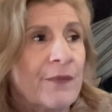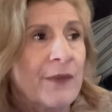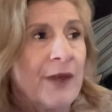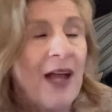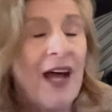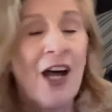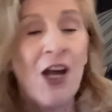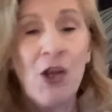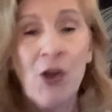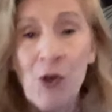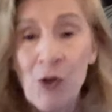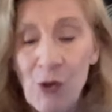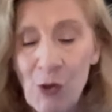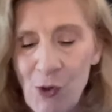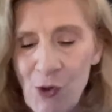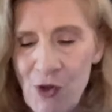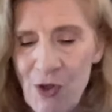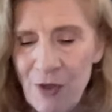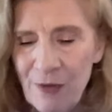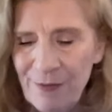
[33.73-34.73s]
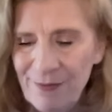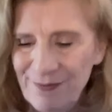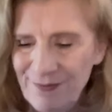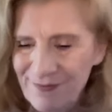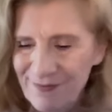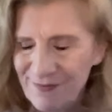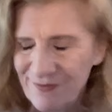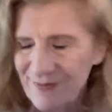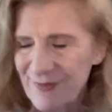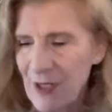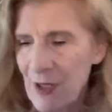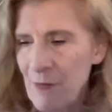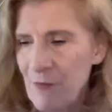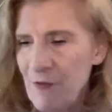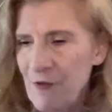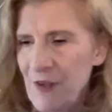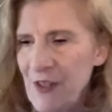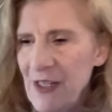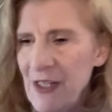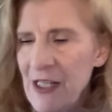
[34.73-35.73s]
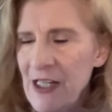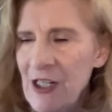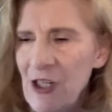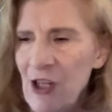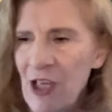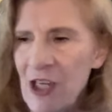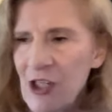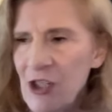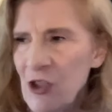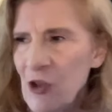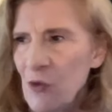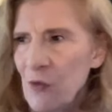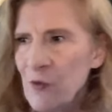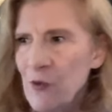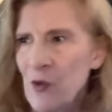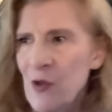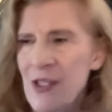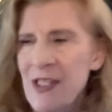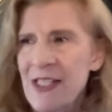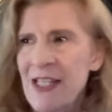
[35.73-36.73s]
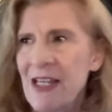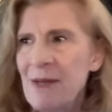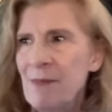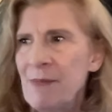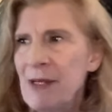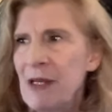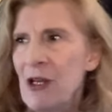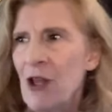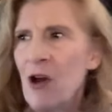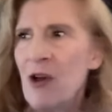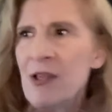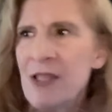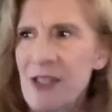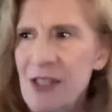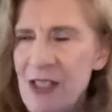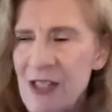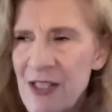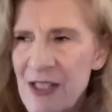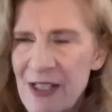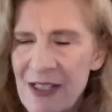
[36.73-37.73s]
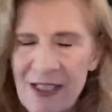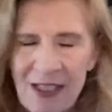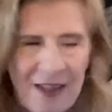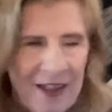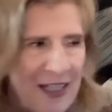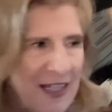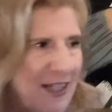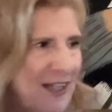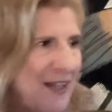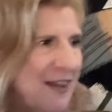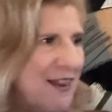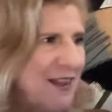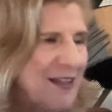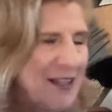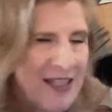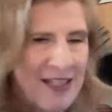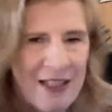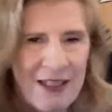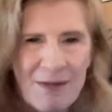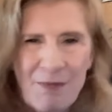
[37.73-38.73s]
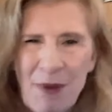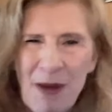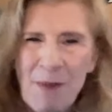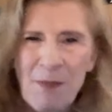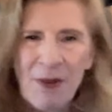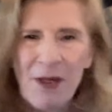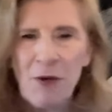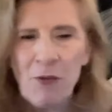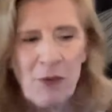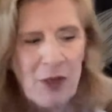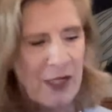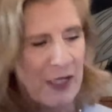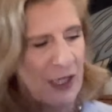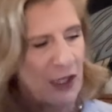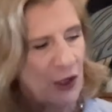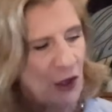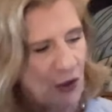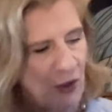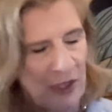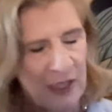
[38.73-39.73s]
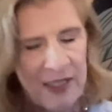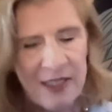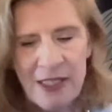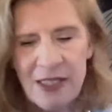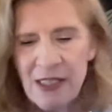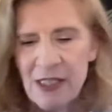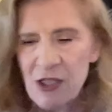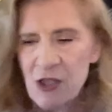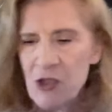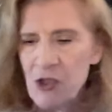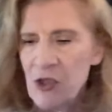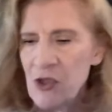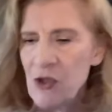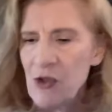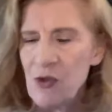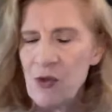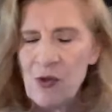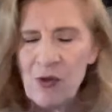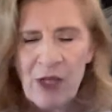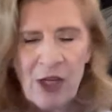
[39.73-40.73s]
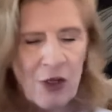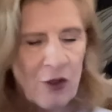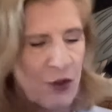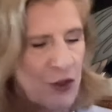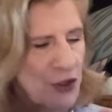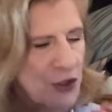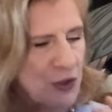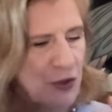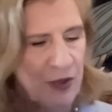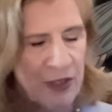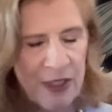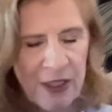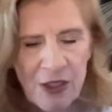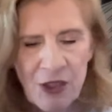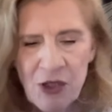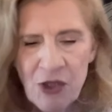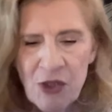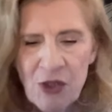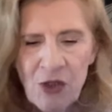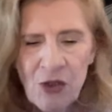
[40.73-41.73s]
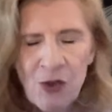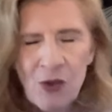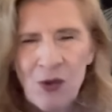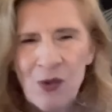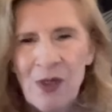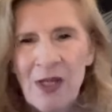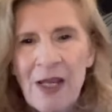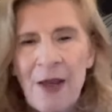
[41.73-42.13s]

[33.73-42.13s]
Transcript: are heard. I'm feeling like your voice can be lost in the ethers. People are really not listening to you, they're not tuned in to you.